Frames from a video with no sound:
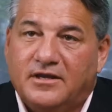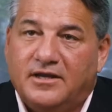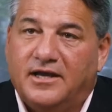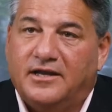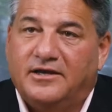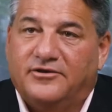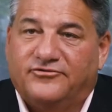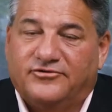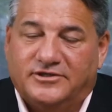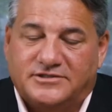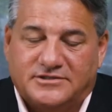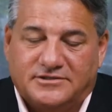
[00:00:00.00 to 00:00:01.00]
Yeah, it is.
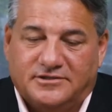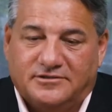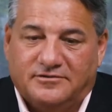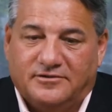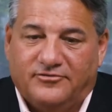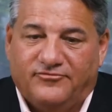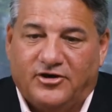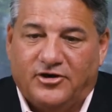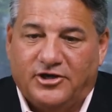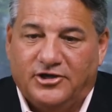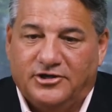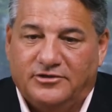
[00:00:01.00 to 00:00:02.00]
It's a, a
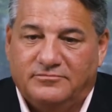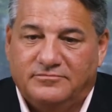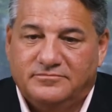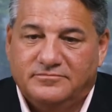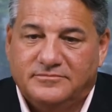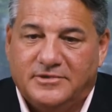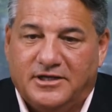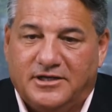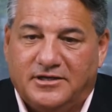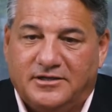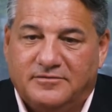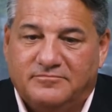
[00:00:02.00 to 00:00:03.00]
very good
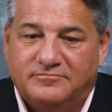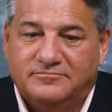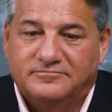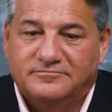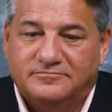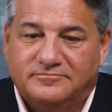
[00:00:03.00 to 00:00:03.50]
um,